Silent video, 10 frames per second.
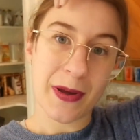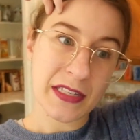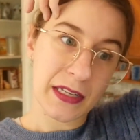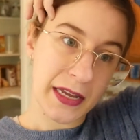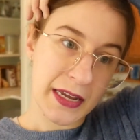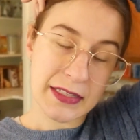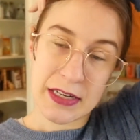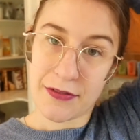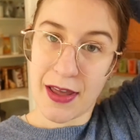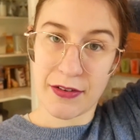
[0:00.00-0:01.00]
basically,
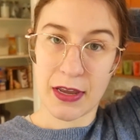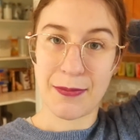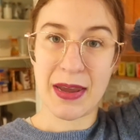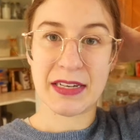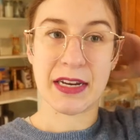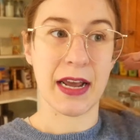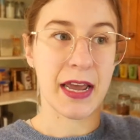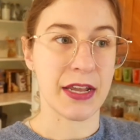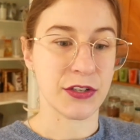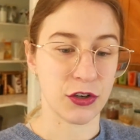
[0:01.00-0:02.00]
instead of having a meat in
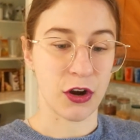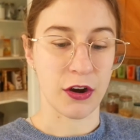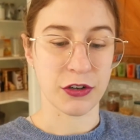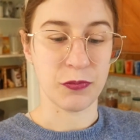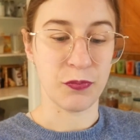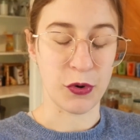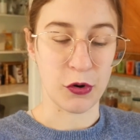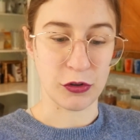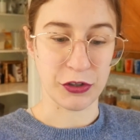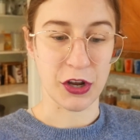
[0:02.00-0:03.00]
it, it's got
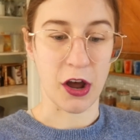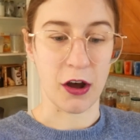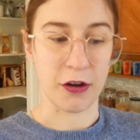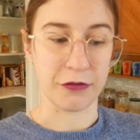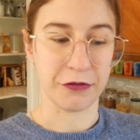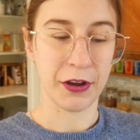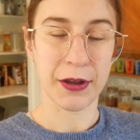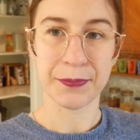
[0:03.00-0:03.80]
balls of,